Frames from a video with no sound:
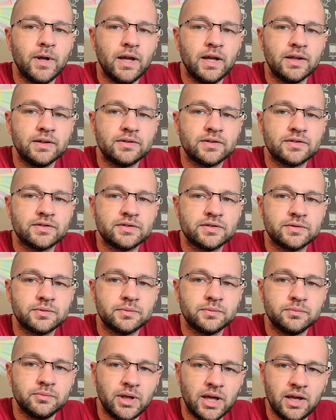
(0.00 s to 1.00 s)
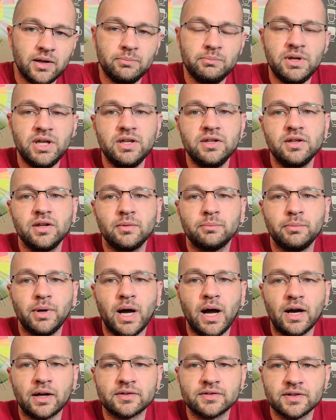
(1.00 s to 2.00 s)
it's in medium
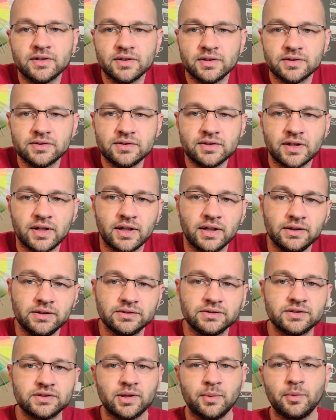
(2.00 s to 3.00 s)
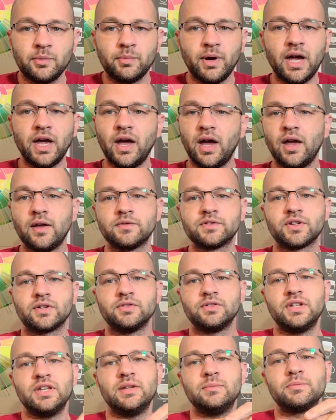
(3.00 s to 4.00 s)
boxes and some of my hives are
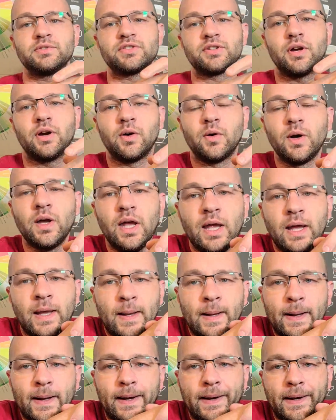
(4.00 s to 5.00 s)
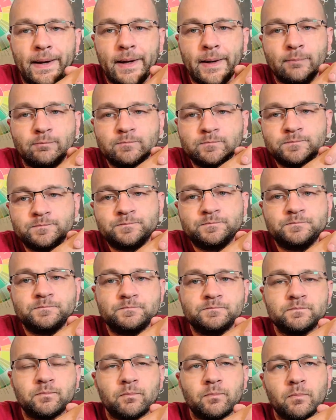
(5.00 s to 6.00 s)
deep. So um,
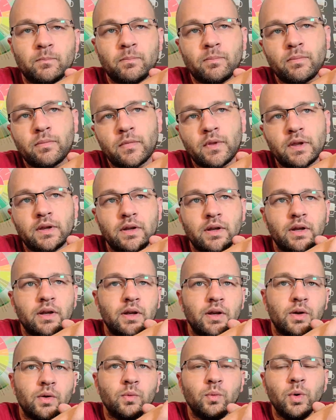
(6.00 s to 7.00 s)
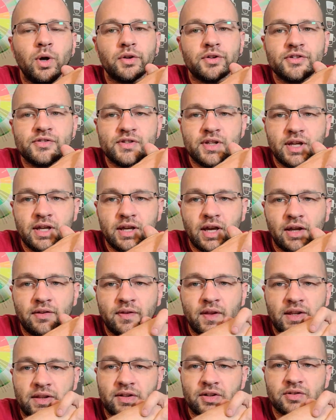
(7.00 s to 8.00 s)
we'll see. I
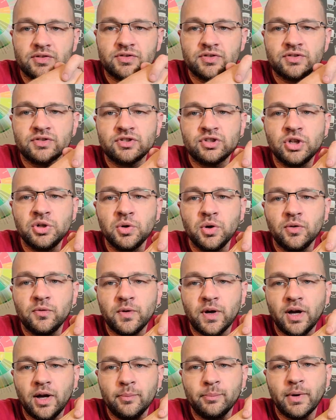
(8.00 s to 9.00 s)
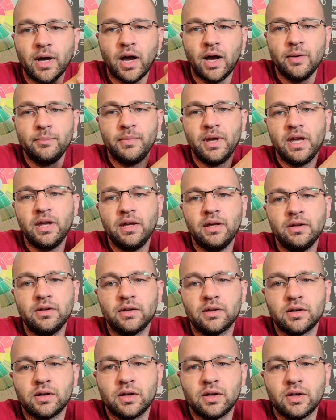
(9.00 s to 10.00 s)
think there's two of them I
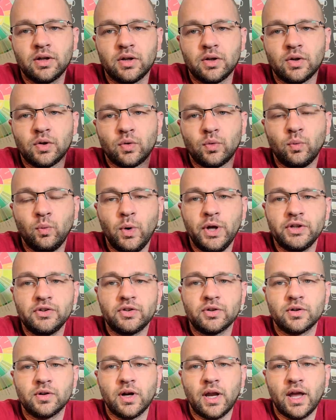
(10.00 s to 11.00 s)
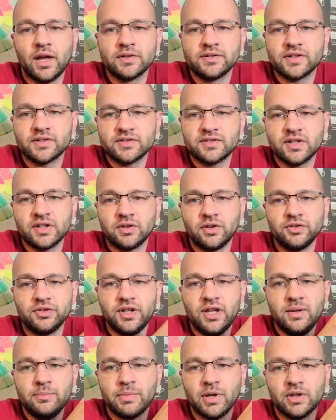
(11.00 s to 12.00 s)
may winter as a single
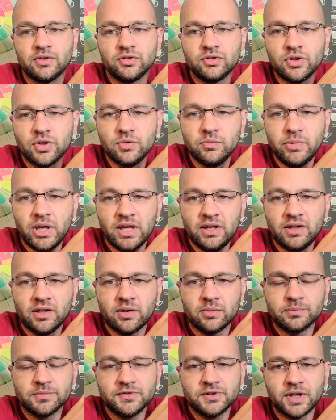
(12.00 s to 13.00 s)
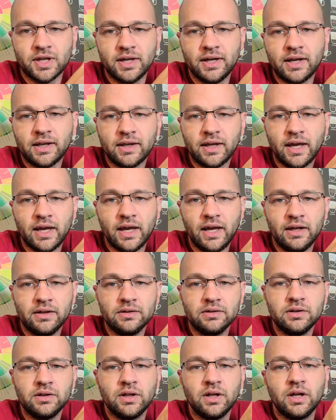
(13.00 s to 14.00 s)
deep and two mediums. And
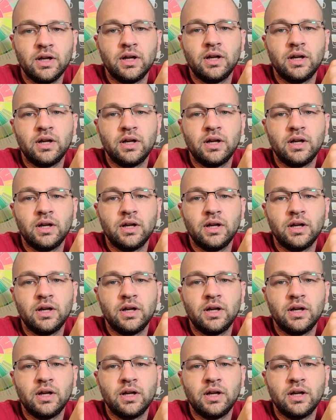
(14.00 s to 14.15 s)
again,